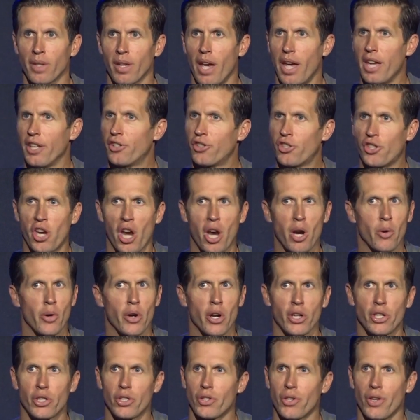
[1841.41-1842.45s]
a
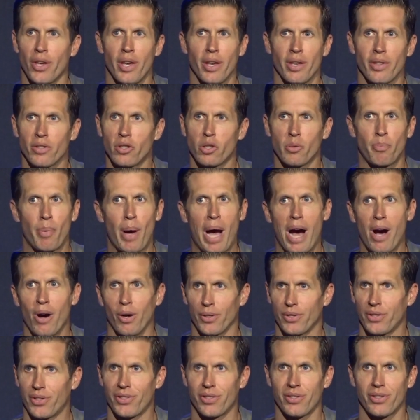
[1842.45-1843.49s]
cherished
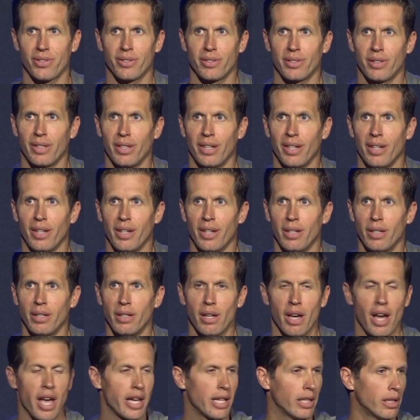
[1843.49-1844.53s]
spouse,
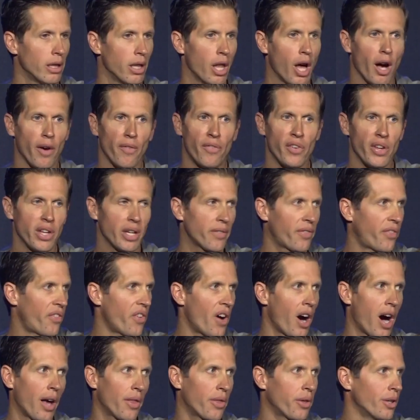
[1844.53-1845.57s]
a loving
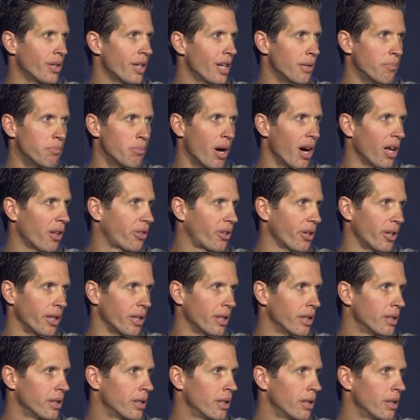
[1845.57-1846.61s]
father and mother,
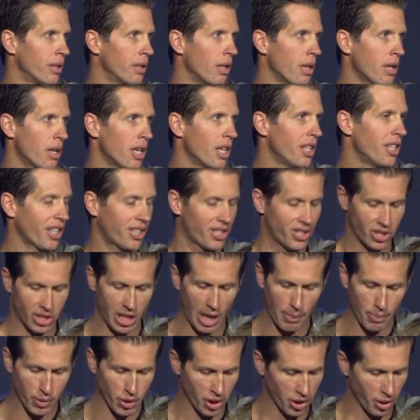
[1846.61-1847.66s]
an
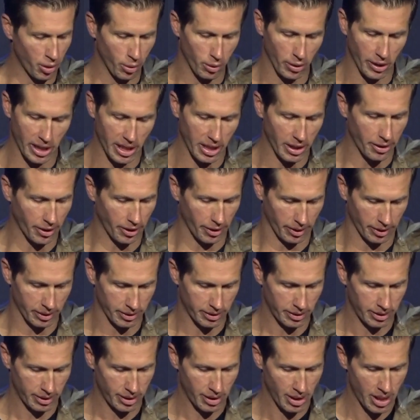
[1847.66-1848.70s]
exceptional leader,
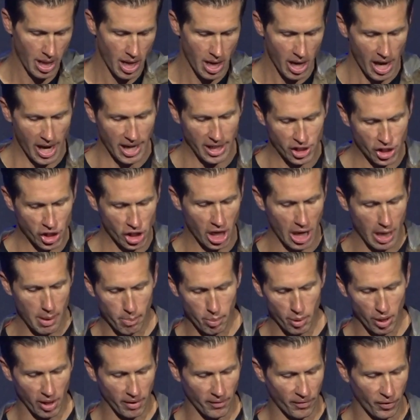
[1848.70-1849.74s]
a
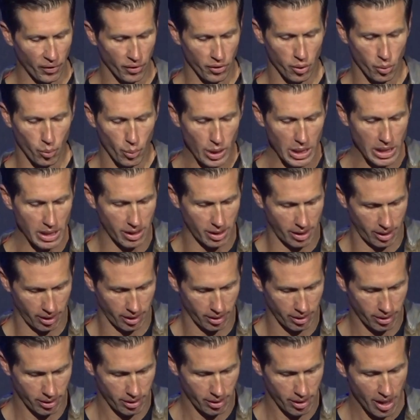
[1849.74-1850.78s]
champion for the weak.
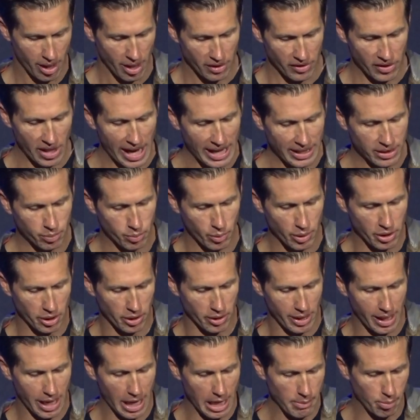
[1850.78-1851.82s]
That's when
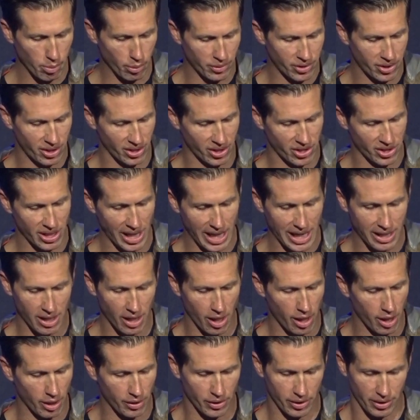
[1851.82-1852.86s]
you're able to say
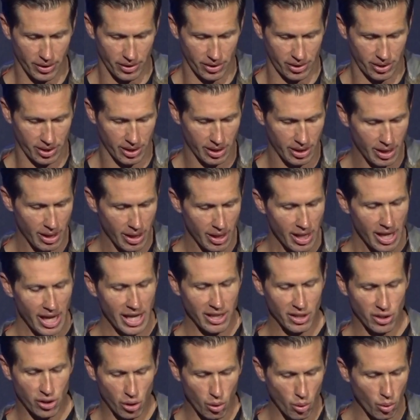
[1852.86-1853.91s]
to others
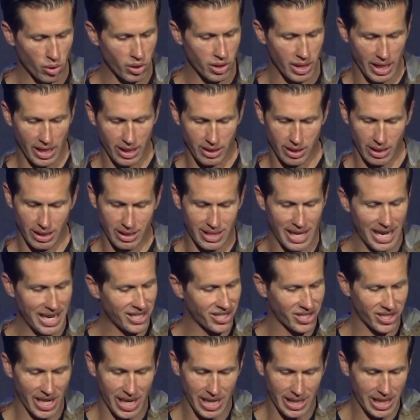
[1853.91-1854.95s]
and do things that they
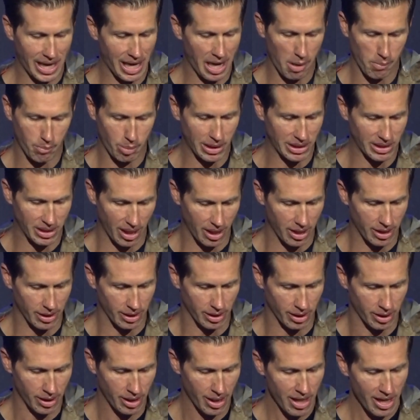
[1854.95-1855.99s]
say can't be
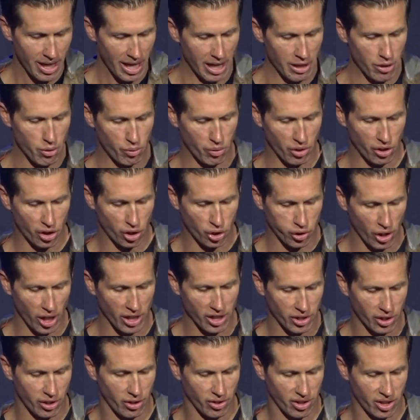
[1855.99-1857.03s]
done. And you can
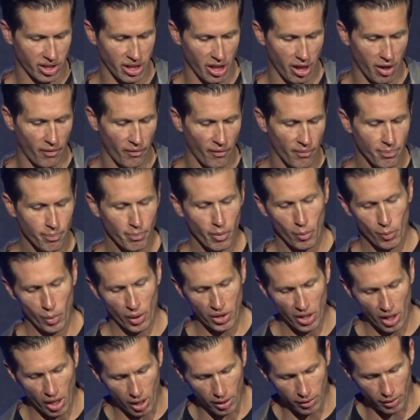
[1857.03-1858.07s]
trust yourself
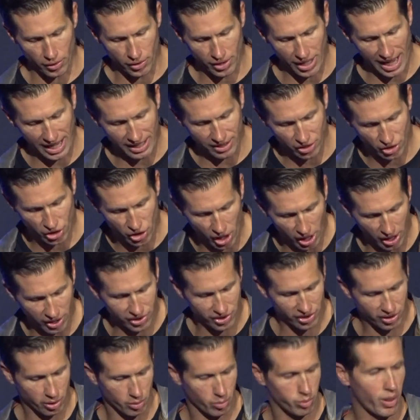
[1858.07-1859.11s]
with others at
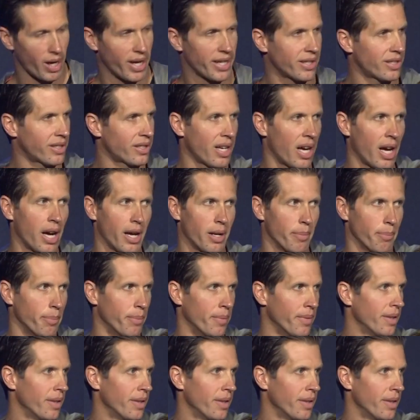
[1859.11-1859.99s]
just the right time.